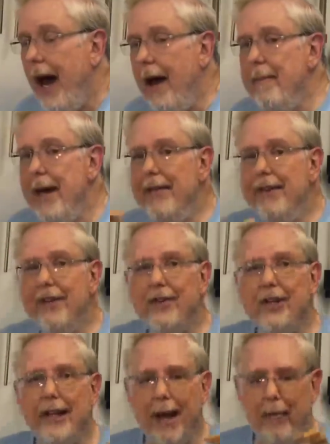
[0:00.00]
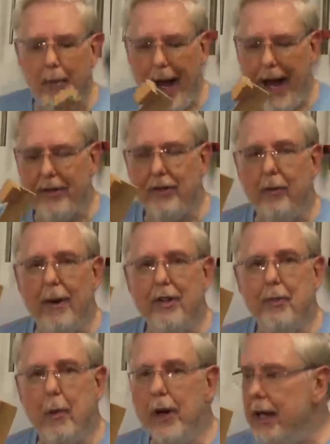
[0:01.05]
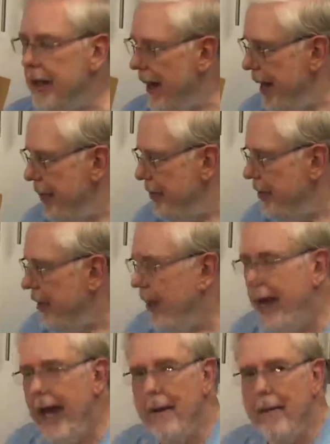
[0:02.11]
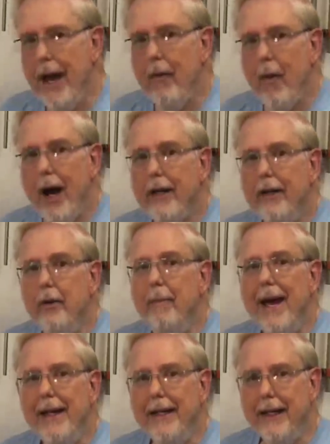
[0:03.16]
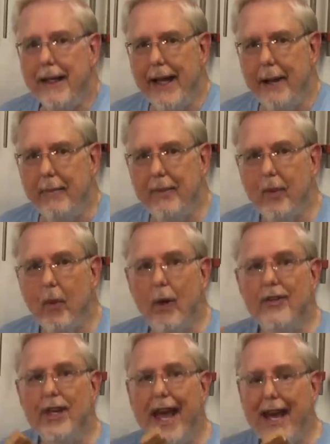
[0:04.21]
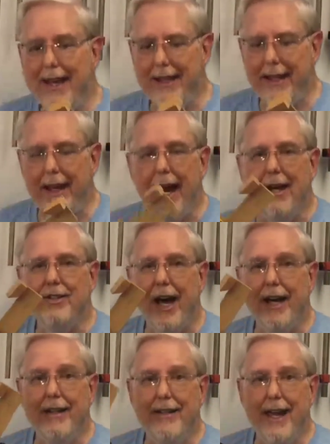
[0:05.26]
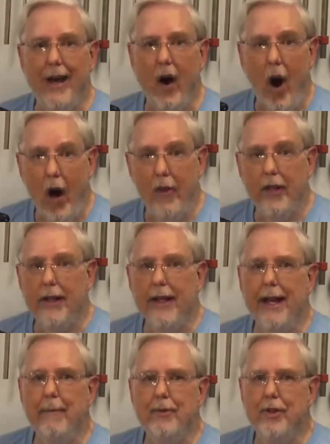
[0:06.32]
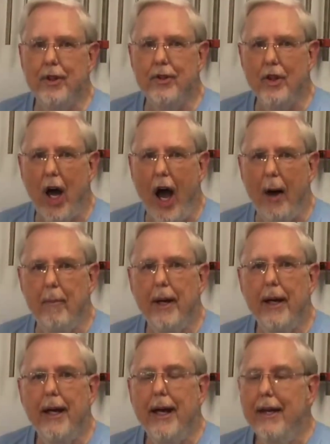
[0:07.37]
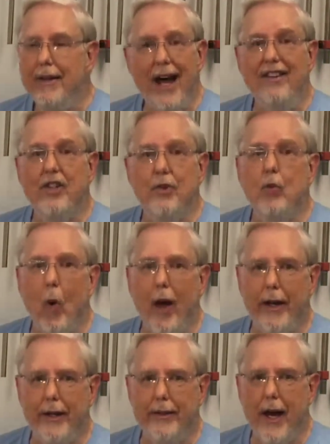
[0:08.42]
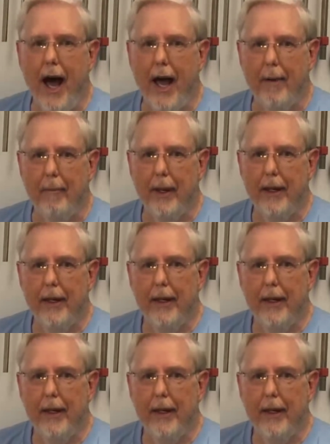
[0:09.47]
I made these clamp racks for my spring clamps and my Rockler bandy clamps. What's handy is I can take all the clamps to the job, not just one at a time.